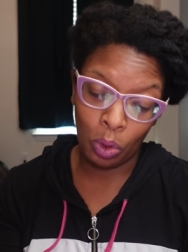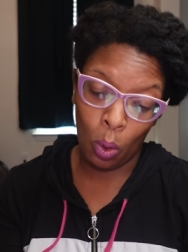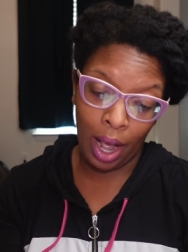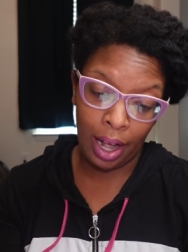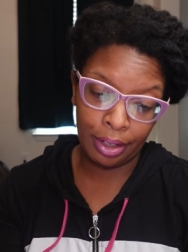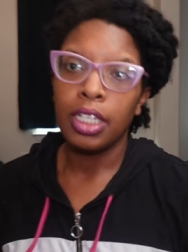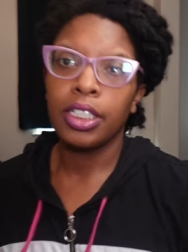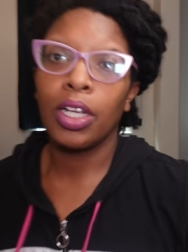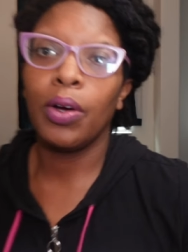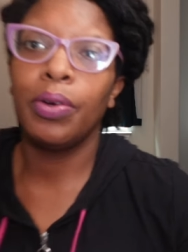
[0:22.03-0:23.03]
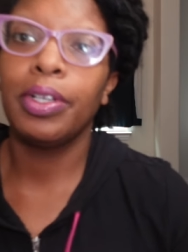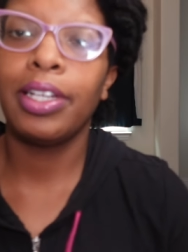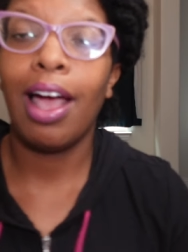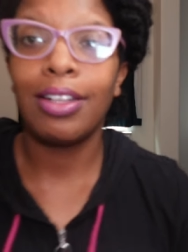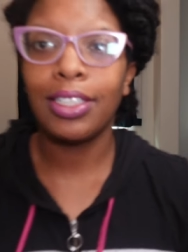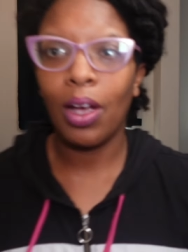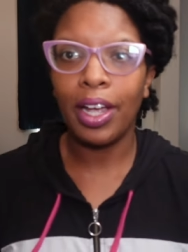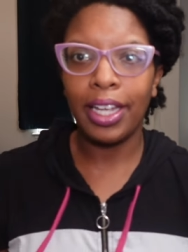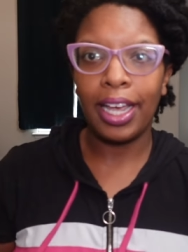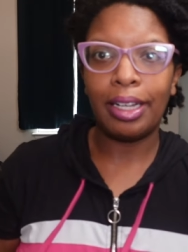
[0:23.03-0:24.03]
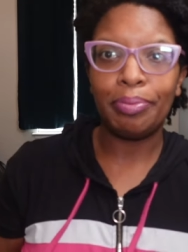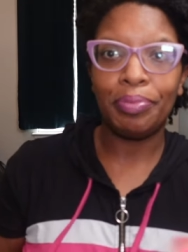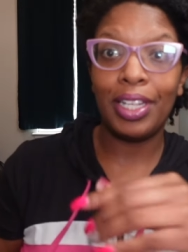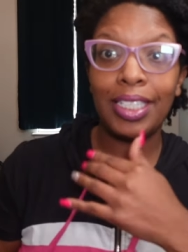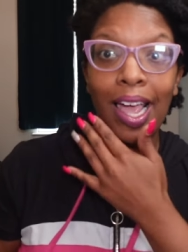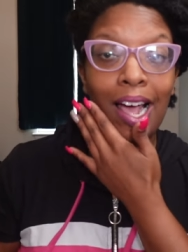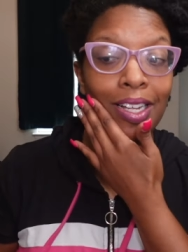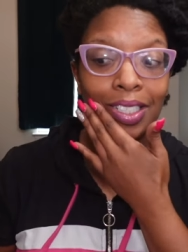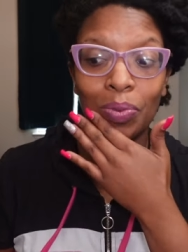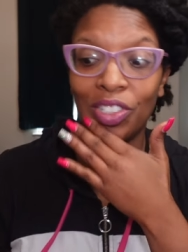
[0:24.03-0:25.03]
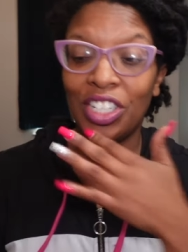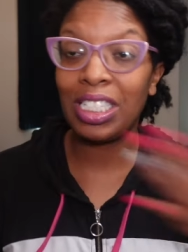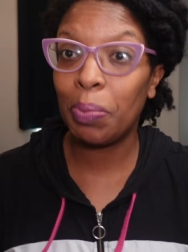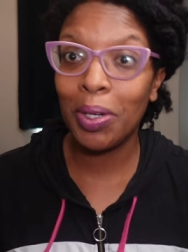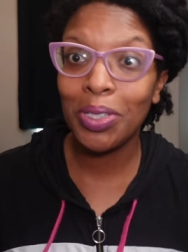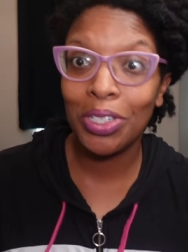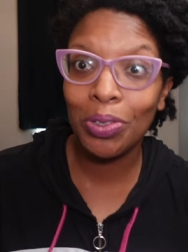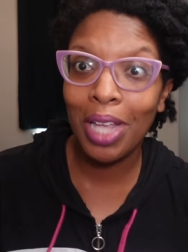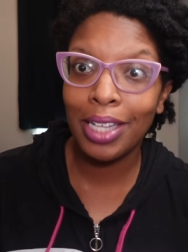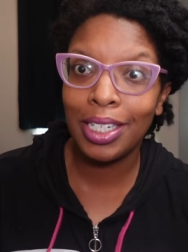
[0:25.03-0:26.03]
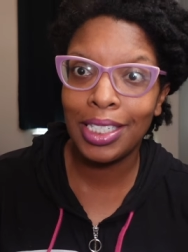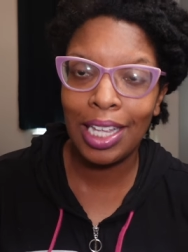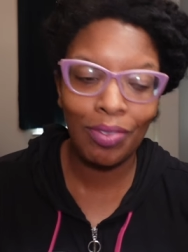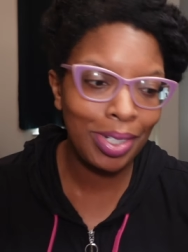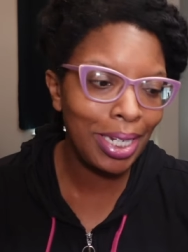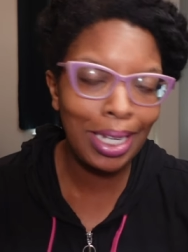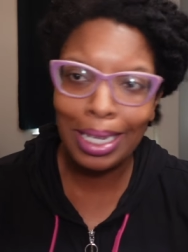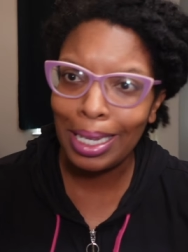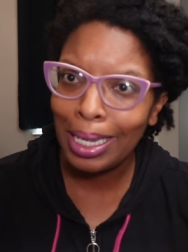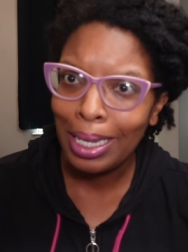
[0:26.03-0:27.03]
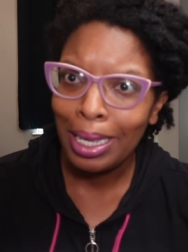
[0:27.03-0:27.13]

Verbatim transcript: Wow. So, y'all, sorry, yeah. This house was just built in 2017.